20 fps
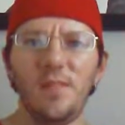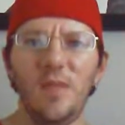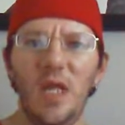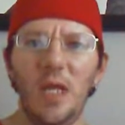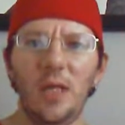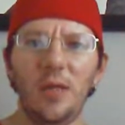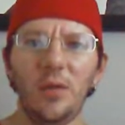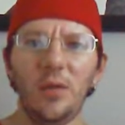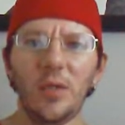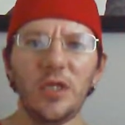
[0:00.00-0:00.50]

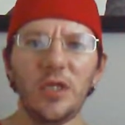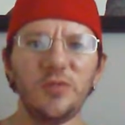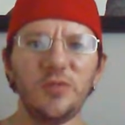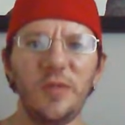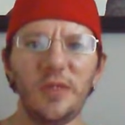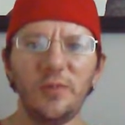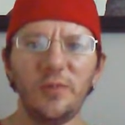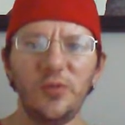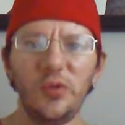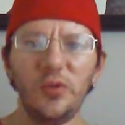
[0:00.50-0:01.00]
I know there's
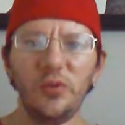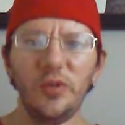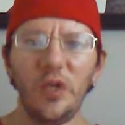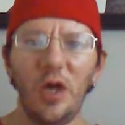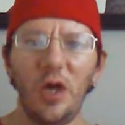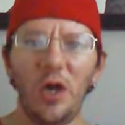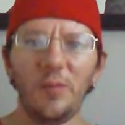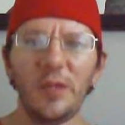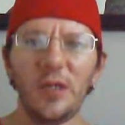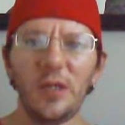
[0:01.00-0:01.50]
been a few of
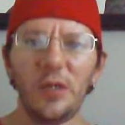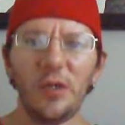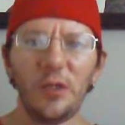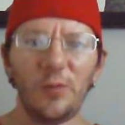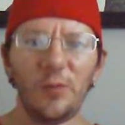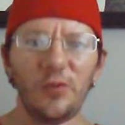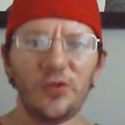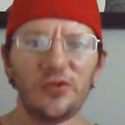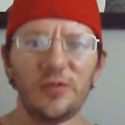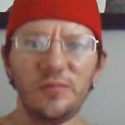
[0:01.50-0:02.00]
y'all been looking
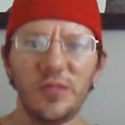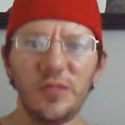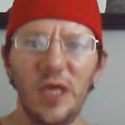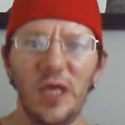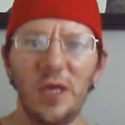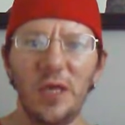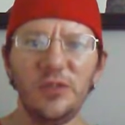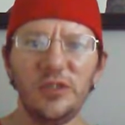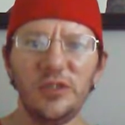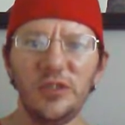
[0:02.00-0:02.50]
for some
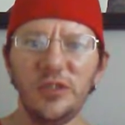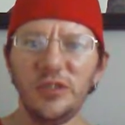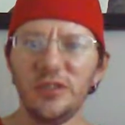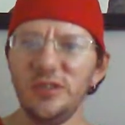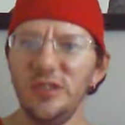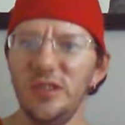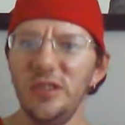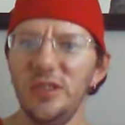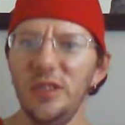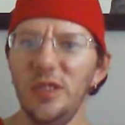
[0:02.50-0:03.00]
copies of the
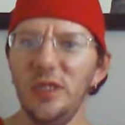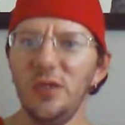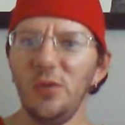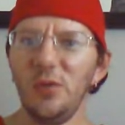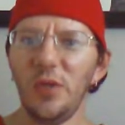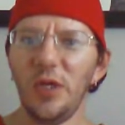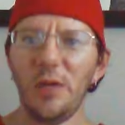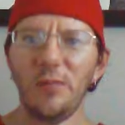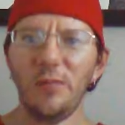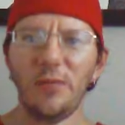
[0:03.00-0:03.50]
CD or
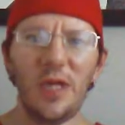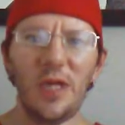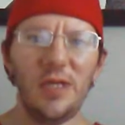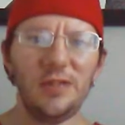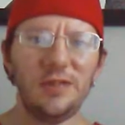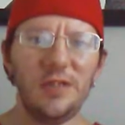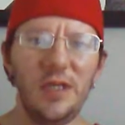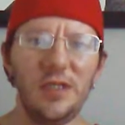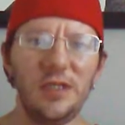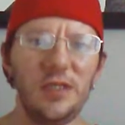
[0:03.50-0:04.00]
whatever
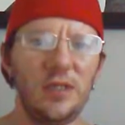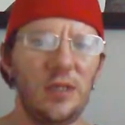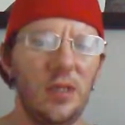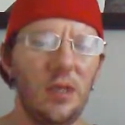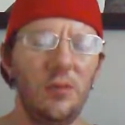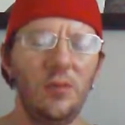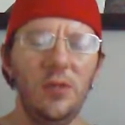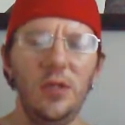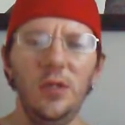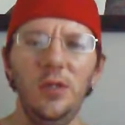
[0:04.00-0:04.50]
like that,
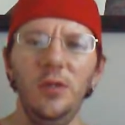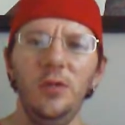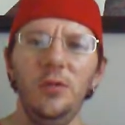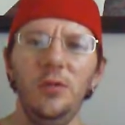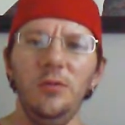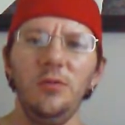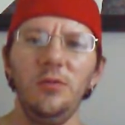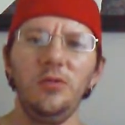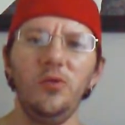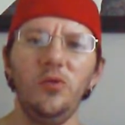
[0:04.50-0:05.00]

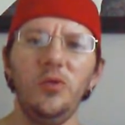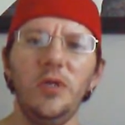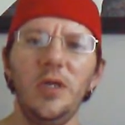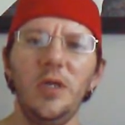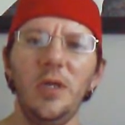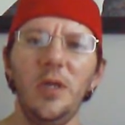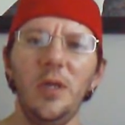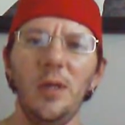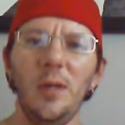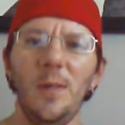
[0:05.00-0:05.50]
You
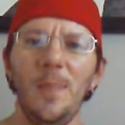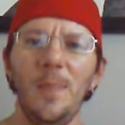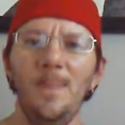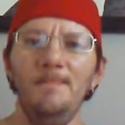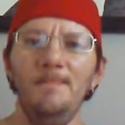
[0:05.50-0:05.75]
can